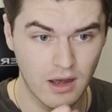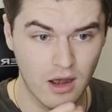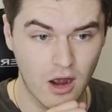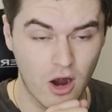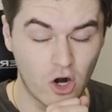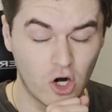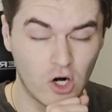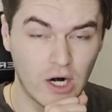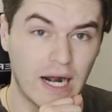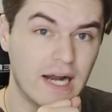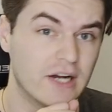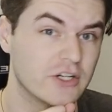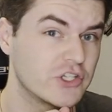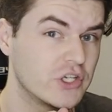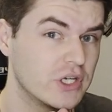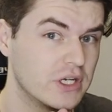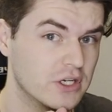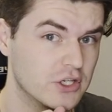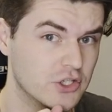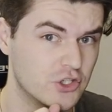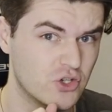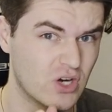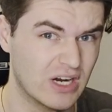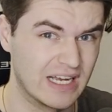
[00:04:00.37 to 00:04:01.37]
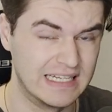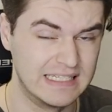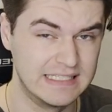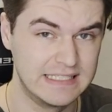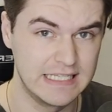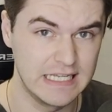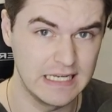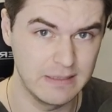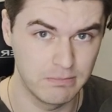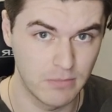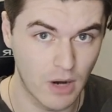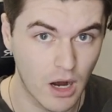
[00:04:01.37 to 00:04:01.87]
are actually going to try and
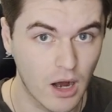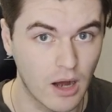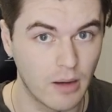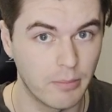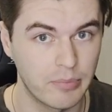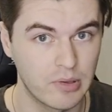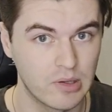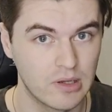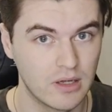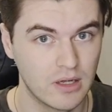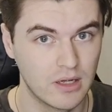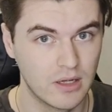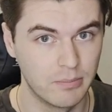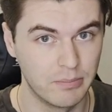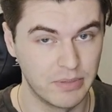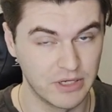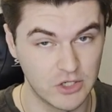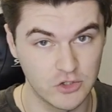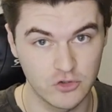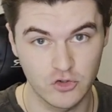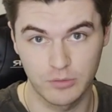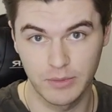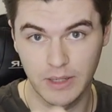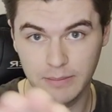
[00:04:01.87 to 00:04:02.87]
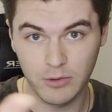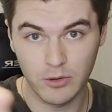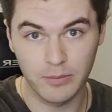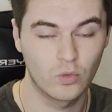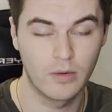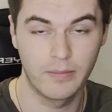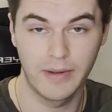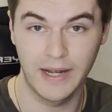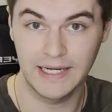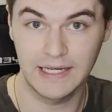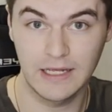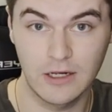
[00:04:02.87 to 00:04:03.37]
team up. Because remember where
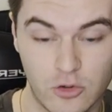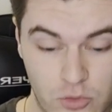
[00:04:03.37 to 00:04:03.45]
Magneto